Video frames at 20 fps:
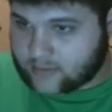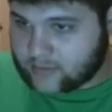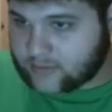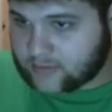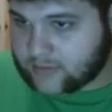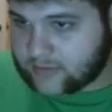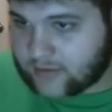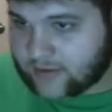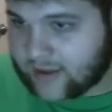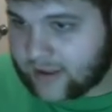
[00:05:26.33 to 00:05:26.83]

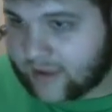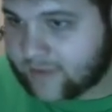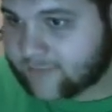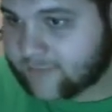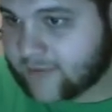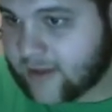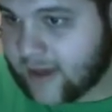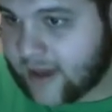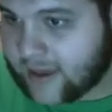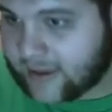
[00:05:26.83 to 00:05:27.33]
Knife
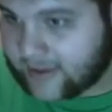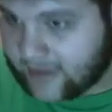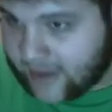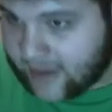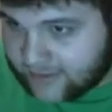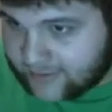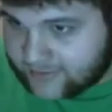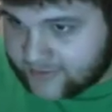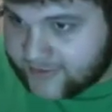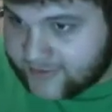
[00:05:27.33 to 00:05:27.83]
guy
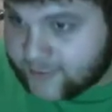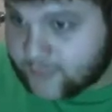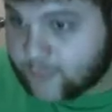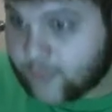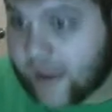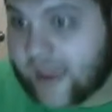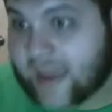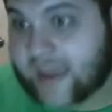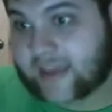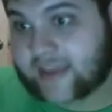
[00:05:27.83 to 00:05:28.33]
got 2
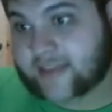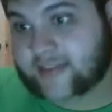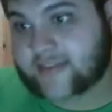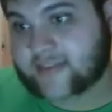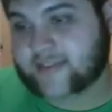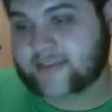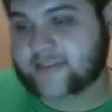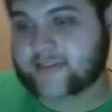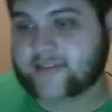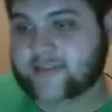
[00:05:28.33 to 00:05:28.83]

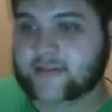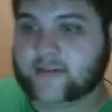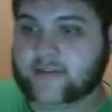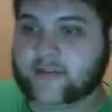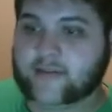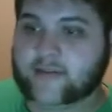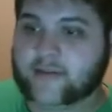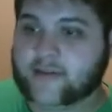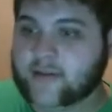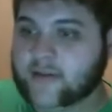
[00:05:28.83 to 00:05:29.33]
8s,
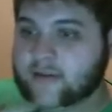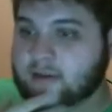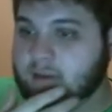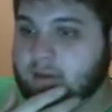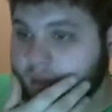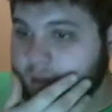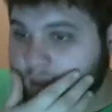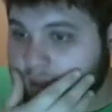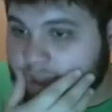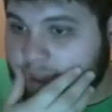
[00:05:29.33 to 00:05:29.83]

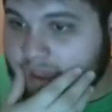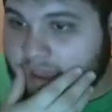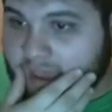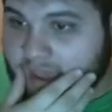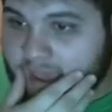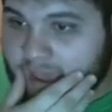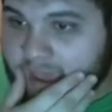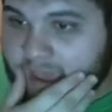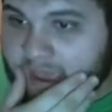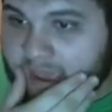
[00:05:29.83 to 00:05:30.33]

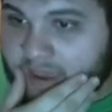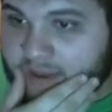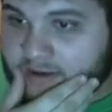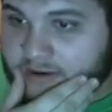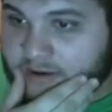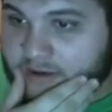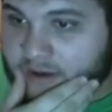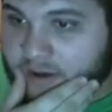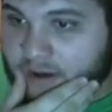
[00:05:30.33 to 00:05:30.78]
and